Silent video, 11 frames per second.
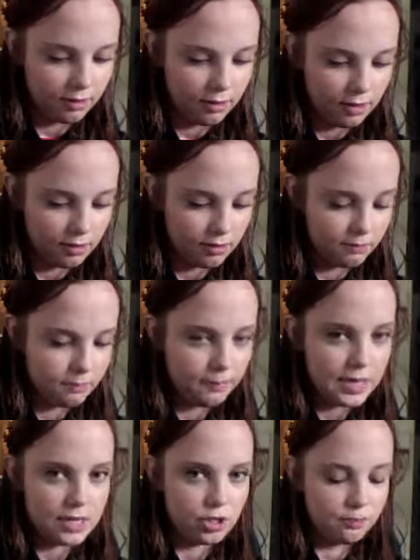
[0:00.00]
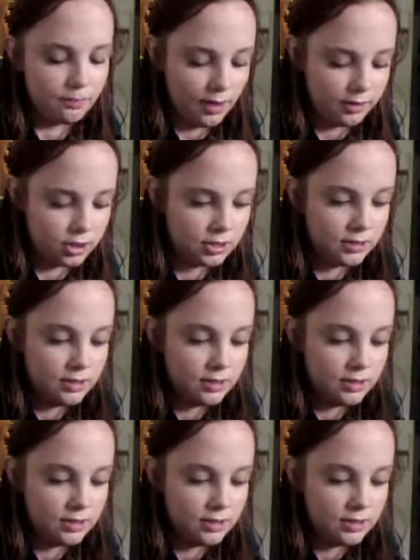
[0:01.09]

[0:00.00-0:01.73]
say, your peach blush.